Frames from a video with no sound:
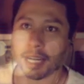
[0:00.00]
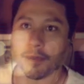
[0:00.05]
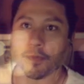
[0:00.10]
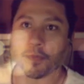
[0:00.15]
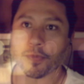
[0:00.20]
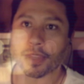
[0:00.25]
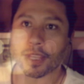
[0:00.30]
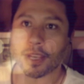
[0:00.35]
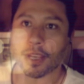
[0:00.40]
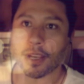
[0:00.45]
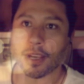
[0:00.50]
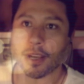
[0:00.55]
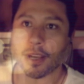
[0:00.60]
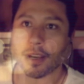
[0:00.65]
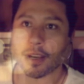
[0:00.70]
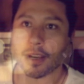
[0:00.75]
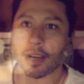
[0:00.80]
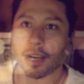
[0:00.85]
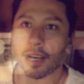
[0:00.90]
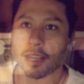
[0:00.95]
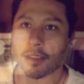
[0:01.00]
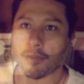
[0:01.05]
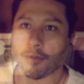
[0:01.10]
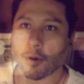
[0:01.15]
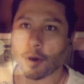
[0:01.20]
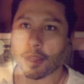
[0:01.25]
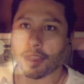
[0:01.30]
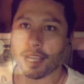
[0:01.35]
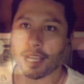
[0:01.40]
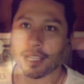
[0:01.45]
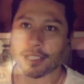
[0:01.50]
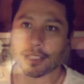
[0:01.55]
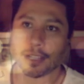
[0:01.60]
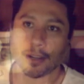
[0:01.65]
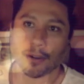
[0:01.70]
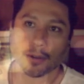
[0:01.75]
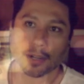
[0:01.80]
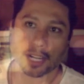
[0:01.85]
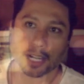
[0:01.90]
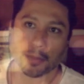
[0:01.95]
While Michael's story
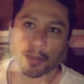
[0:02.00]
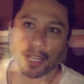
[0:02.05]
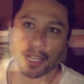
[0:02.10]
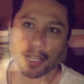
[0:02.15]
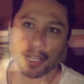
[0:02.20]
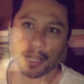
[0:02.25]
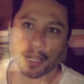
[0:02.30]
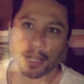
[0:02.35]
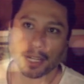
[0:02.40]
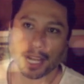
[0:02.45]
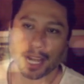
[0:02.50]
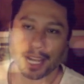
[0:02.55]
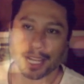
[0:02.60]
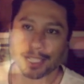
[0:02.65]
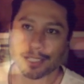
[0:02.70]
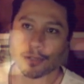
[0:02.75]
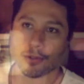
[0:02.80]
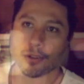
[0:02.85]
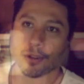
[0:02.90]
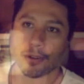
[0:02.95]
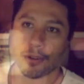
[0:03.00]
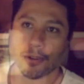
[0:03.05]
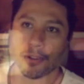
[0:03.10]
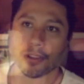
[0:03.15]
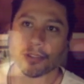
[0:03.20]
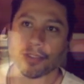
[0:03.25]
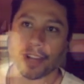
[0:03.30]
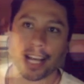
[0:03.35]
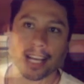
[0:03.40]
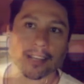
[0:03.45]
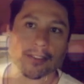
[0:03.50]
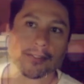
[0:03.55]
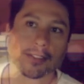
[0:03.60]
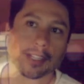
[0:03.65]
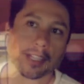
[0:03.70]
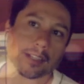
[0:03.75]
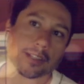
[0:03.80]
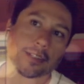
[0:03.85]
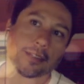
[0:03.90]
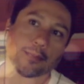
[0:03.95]
is the story about a nice,
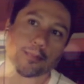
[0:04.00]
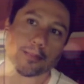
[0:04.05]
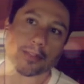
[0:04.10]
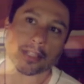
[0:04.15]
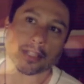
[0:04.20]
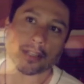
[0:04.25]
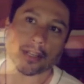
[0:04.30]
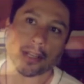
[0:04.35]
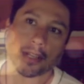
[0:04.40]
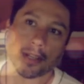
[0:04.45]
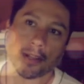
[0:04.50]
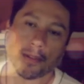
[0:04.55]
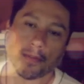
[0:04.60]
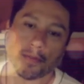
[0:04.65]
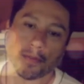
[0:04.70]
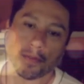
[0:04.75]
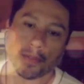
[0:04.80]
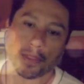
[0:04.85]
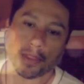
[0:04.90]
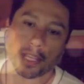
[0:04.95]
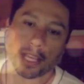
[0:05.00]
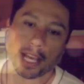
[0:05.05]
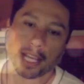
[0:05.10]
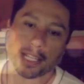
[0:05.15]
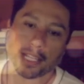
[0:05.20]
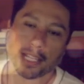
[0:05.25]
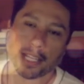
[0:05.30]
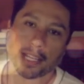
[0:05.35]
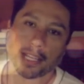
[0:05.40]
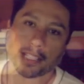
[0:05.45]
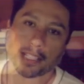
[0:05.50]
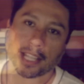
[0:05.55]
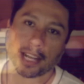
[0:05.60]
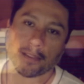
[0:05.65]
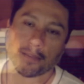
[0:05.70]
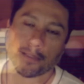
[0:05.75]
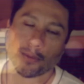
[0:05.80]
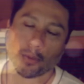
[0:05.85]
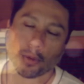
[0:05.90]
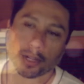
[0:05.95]
traditionally conservative
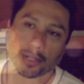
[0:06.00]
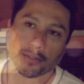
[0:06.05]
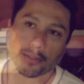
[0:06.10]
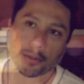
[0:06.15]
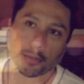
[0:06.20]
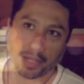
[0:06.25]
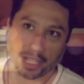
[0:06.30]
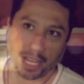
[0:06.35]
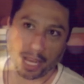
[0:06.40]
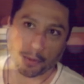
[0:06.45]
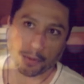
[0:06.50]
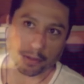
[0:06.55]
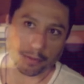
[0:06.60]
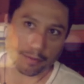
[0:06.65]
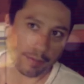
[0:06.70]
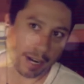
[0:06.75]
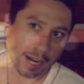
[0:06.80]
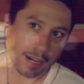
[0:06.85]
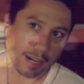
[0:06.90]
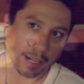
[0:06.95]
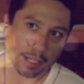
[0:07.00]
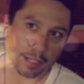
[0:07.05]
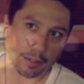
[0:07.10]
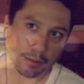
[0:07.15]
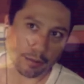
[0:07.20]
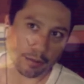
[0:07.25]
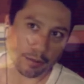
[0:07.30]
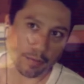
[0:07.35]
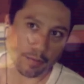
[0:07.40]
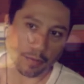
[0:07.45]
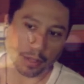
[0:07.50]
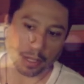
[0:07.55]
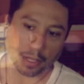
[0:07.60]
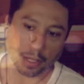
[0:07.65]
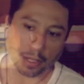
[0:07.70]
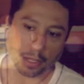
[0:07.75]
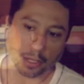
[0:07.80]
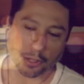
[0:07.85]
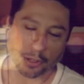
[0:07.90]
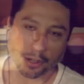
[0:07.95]
wannabe guy who's finding out that girls
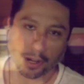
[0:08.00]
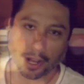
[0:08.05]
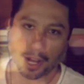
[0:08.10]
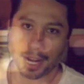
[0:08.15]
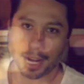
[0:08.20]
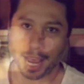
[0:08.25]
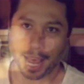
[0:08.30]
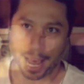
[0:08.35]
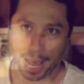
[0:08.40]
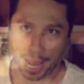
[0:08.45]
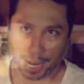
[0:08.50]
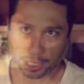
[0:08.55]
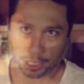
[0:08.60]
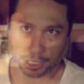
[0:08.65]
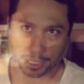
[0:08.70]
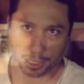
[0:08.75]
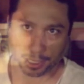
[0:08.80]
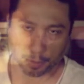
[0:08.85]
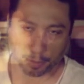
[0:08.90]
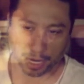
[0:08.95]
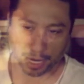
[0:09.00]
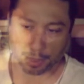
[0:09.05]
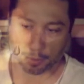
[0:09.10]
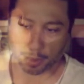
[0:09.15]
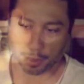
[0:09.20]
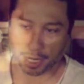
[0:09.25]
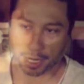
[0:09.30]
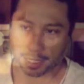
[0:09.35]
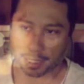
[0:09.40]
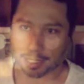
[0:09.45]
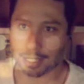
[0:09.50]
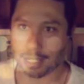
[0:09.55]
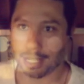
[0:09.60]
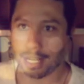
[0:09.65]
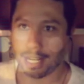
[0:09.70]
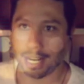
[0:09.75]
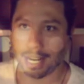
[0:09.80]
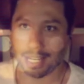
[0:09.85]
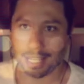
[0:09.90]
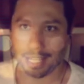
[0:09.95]
really are just hypergamous and
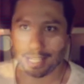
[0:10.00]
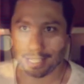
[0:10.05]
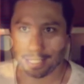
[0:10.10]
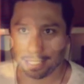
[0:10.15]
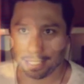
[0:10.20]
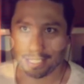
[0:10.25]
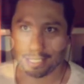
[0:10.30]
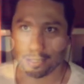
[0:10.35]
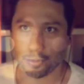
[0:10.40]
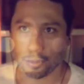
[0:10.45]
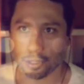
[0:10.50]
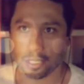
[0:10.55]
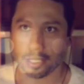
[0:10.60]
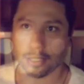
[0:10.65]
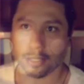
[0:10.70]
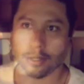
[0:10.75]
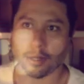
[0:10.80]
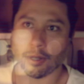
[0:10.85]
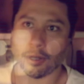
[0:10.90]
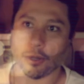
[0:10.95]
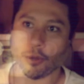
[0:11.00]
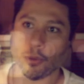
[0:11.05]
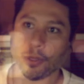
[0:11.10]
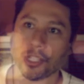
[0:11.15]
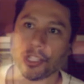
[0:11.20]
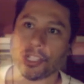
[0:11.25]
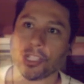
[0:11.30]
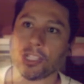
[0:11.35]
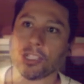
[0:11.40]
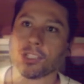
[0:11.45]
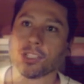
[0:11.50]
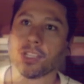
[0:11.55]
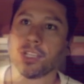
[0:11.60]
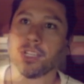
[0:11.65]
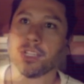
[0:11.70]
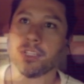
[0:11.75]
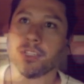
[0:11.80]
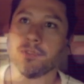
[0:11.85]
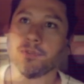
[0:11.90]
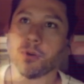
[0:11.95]
they have their fun in their 20s.
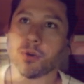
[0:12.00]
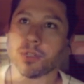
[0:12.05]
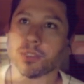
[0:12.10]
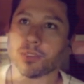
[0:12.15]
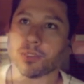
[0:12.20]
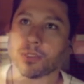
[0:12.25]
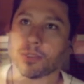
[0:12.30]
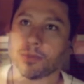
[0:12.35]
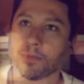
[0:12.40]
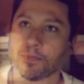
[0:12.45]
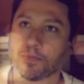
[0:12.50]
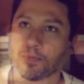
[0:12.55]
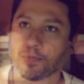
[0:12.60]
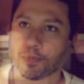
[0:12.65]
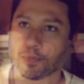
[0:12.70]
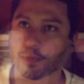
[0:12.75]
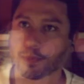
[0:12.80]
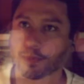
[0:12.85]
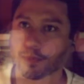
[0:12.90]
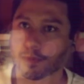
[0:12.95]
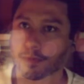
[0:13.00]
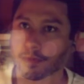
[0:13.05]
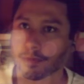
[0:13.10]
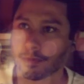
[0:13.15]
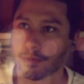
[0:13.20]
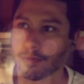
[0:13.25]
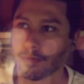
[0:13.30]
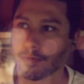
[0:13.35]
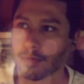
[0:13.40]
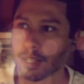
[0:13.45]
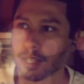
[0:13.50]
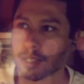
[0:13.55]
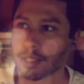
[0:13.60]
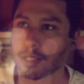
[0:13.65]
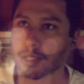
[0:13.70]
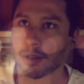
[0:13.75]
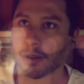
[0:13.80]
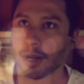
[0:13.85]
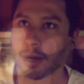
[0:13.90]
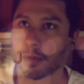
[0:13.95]
And then he thinks there's some revenge fantasy at the
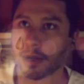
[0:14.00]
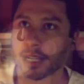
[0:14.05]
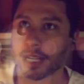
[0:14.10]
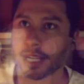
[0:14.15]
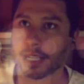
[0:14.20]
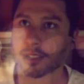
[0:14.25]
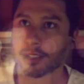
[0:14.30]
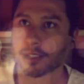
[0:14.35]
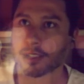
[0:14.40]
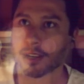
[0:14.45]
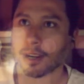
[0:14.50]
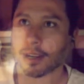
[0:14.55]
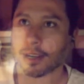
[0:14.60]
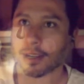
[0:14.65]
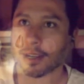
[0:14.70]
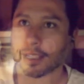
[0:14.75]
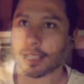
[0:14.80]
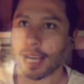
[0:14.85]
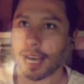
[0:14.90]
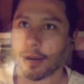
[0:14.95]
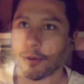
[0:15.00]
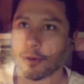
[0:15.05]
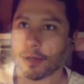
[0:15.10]
end of it, and he finds out,